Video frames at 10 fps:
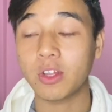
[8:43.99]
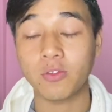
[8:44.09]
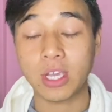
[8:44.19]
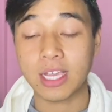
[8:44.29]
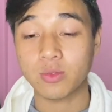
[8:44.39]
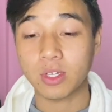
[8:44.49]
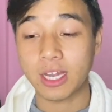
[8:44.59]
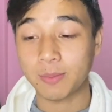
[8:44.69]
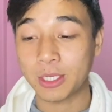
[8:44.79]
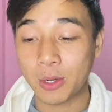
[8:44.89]
If you guys would let
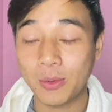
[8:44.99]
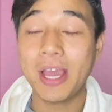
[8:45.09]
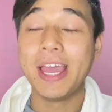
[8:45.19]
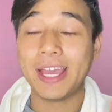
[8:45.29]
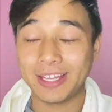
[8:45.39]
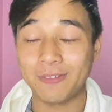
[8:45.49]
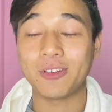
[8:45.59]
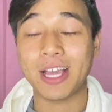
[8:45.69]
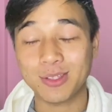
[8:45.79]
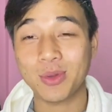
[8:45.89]
me know, and if you
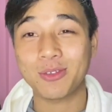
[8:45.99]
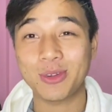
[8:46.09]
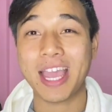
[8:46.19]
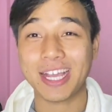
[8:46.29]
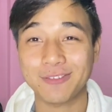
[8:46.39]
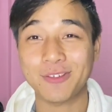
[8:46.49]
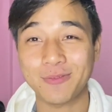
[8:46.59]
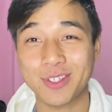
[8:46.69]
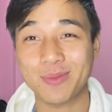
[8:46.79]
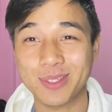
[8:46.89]
guys want the reaction for
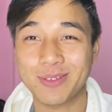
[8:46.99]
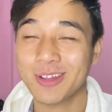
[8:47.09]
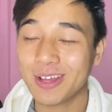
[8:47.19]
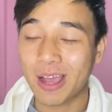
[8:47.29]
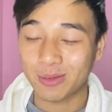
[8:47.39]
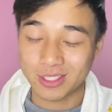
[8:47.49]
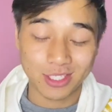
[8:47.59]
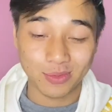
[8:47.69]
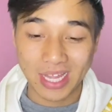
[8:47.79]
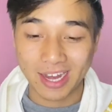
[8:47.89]
official music video, I would
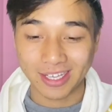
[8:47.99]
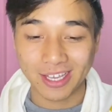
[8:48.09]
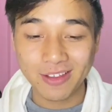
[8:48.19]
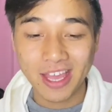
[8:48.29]
do that, okay?